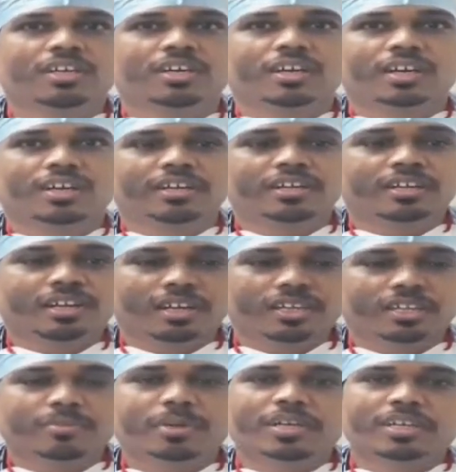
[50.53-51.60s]
and
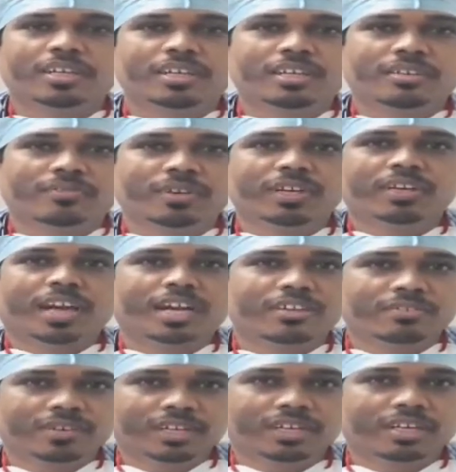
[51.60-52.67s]
ultimately when
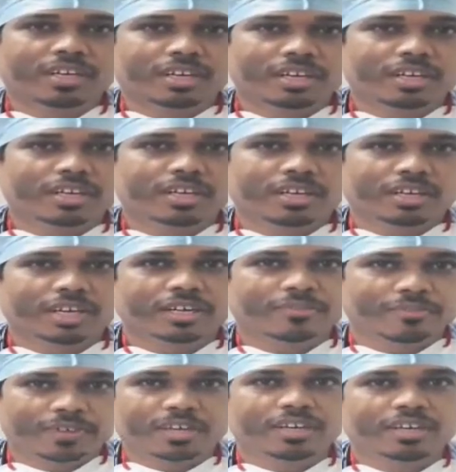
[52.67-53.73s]
right ventricle get
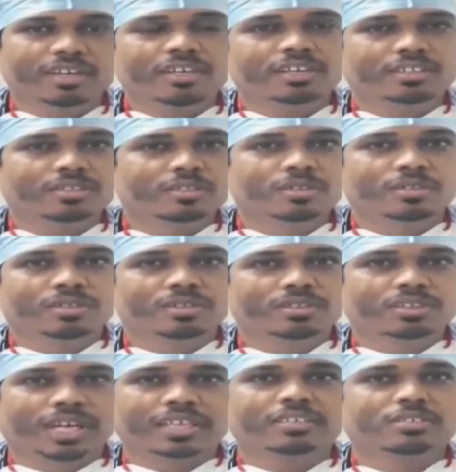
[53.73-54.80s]
failed, the
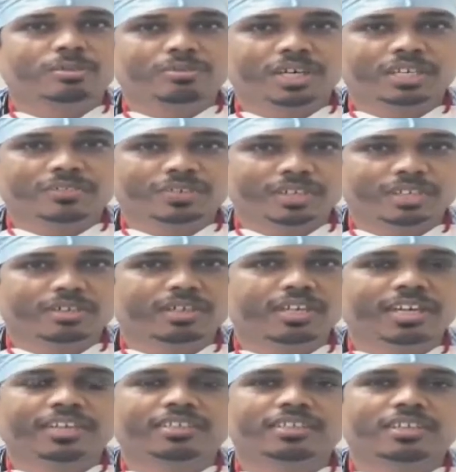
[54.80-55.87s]
signs of right ventricle
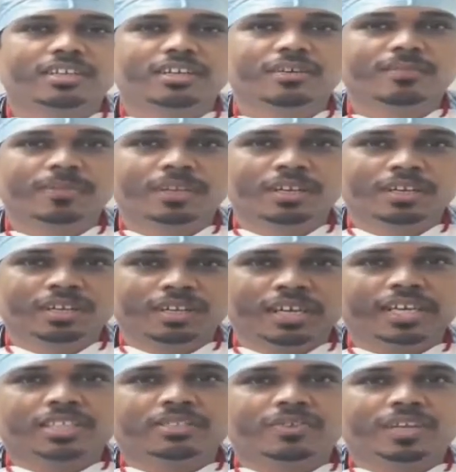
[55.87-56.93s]
like the
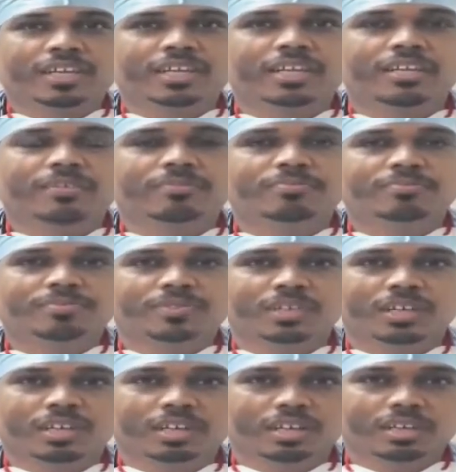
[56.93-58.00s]
leg swelling,
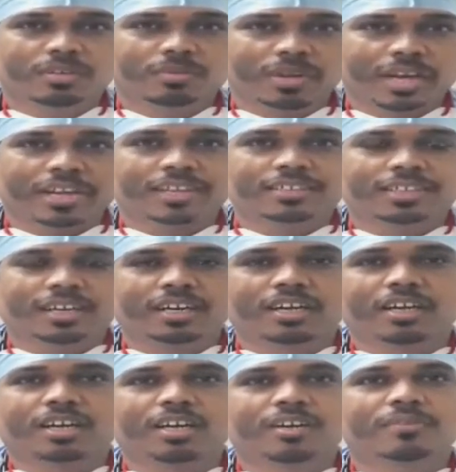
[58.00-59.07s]

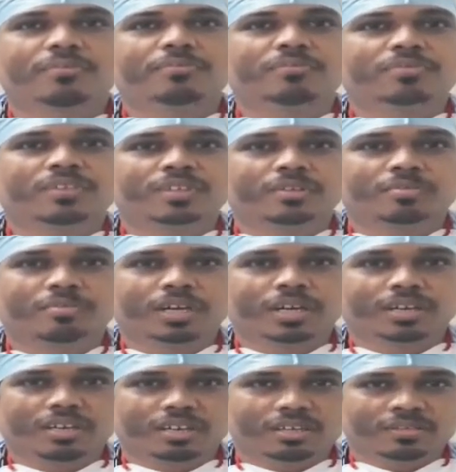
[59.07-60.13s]
anasarca,
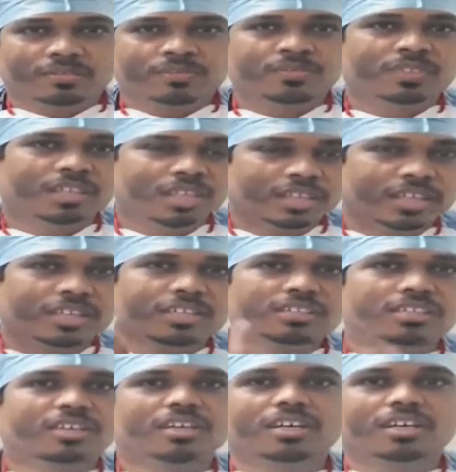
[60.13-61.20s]

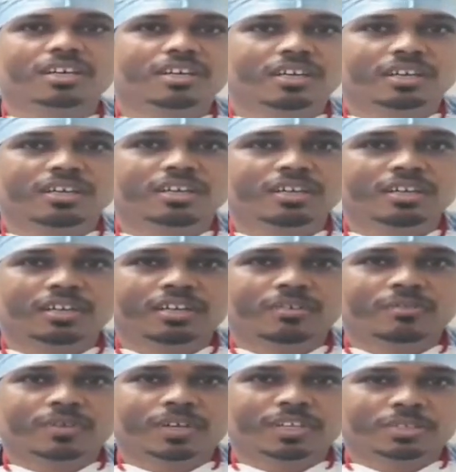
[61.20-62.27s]
increase
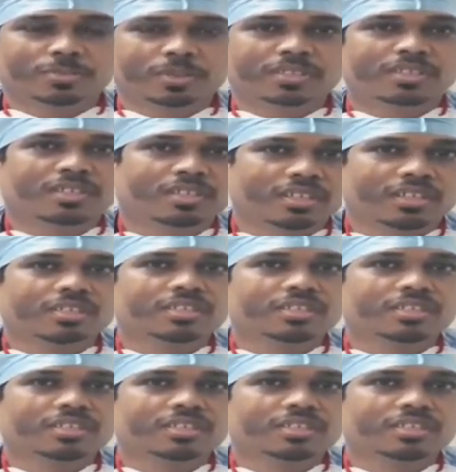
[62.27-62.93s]
venous pressure in